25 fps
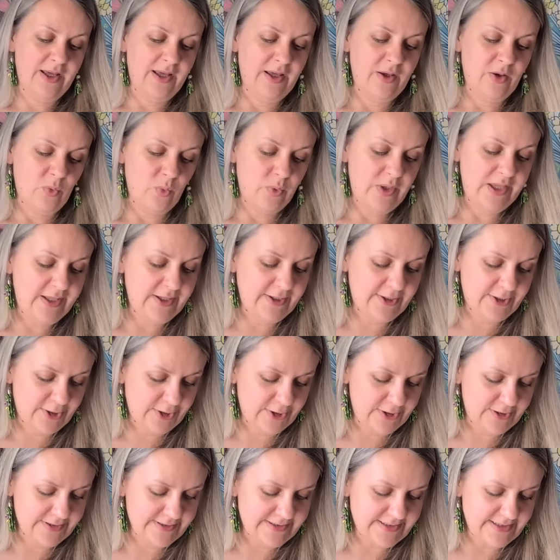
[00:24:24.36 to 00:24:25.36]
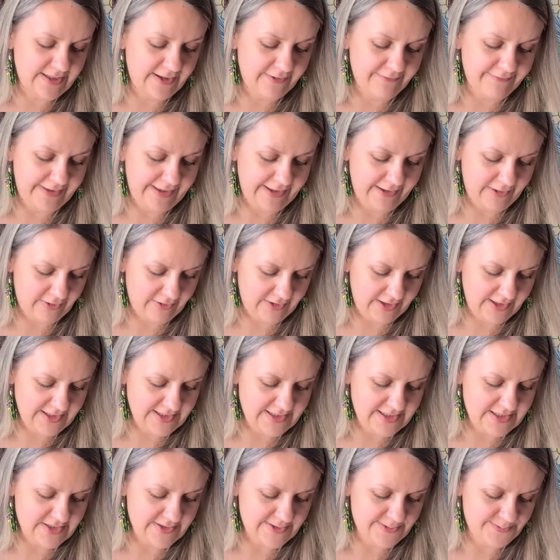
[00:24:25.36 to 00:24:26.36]
we girls love
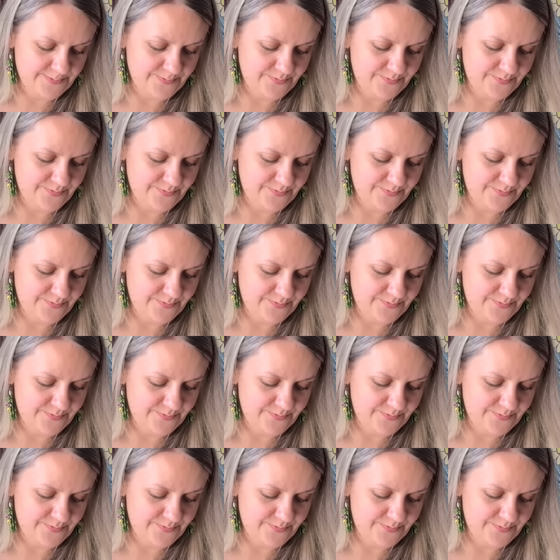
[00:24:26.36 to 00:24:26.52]
earrings.